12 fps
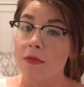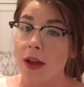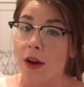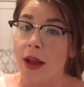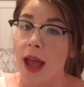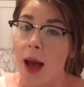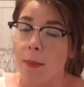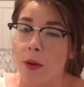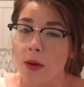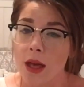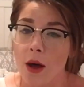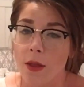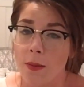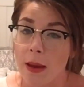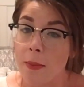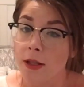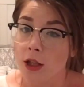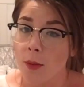very happy with how the
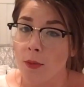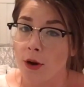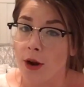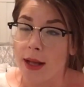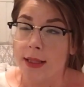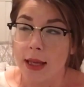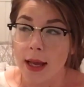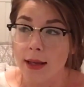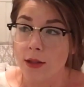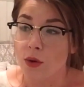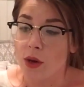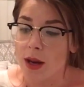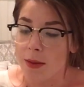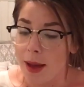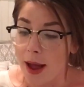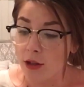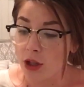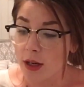babies are progressing. As you can
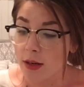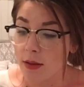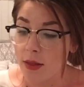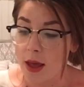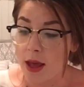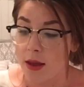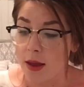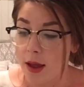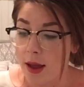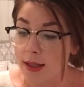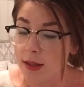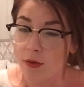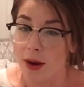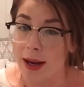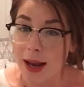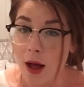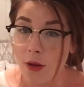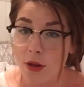imagine, as of right
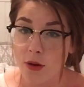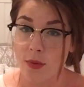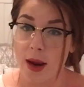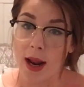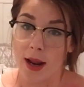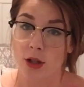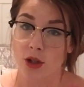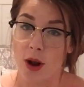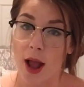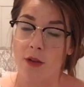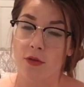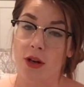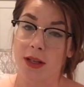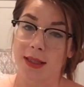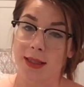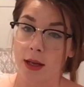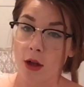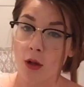now, they're right on track for a
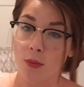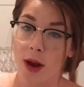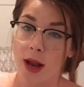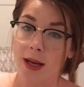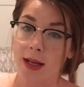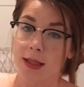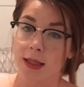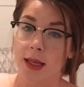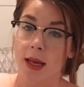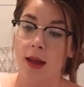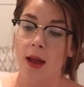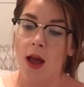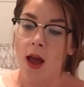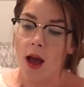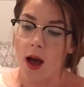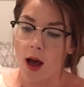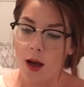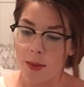single pregnancy.
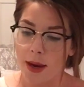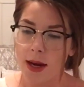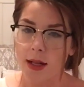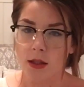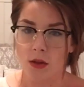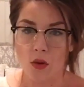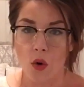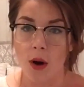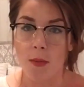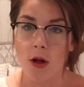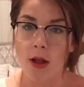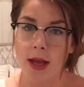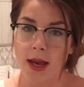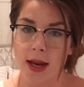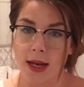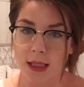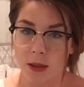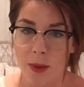And it's normal and
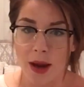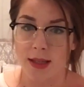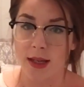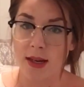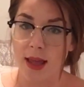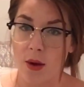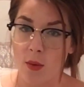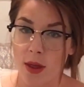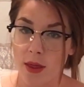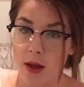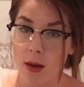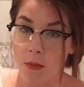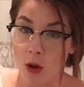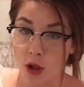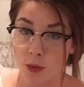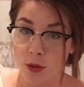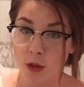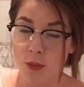expected that with a
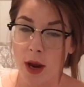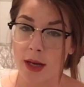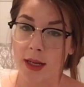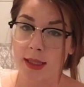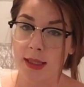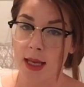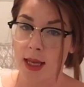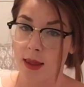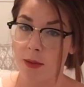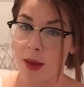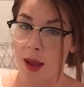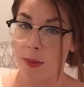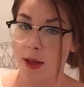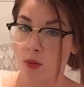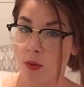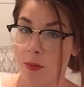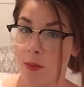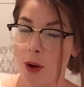multiples pregnancy, the babies
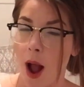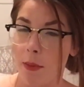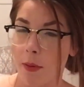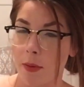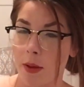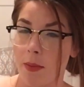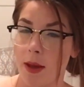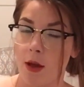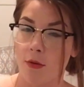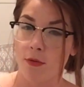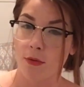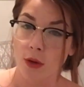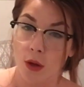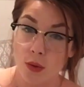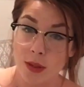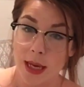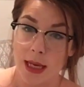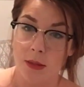would probably be a
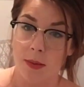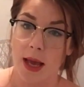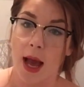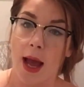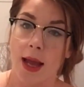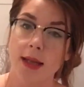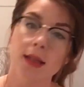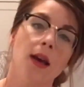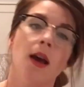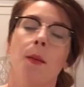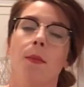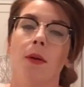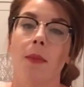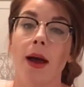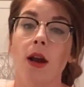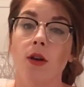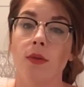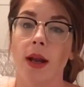few days behind, but
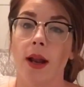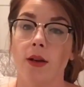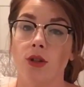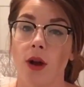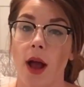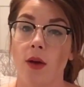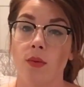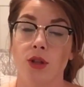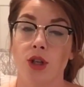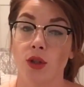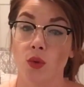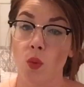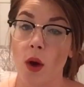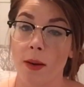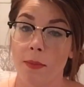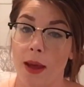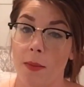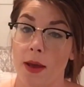mine are right on track with just
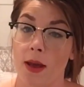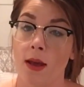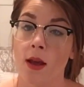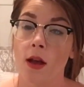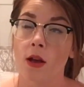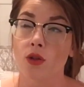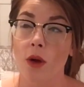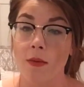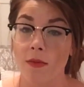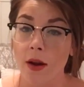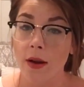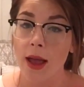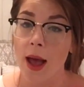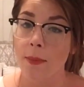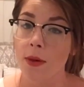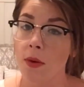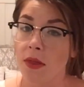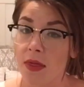1 baby. So I'm very
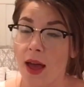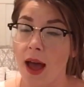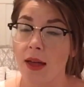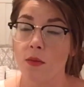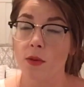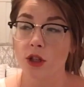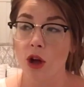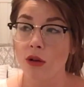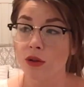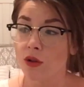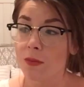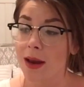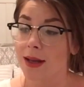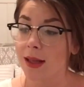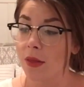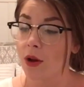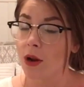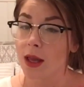happy with that, which also means
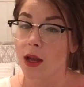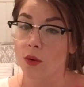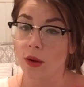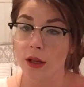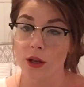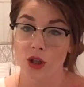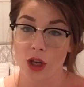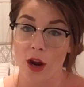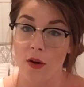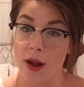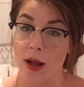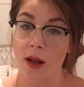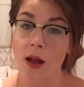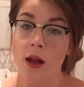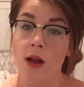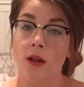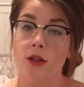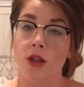that they're equally sharing.
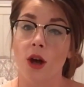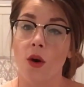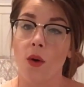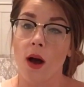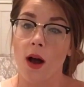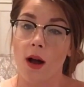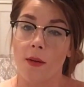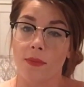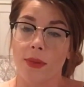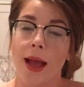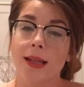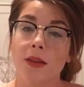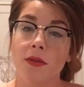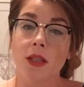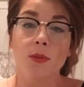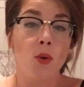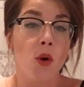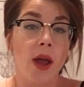So as of
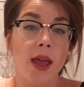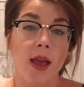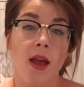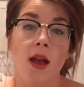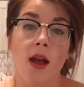this point,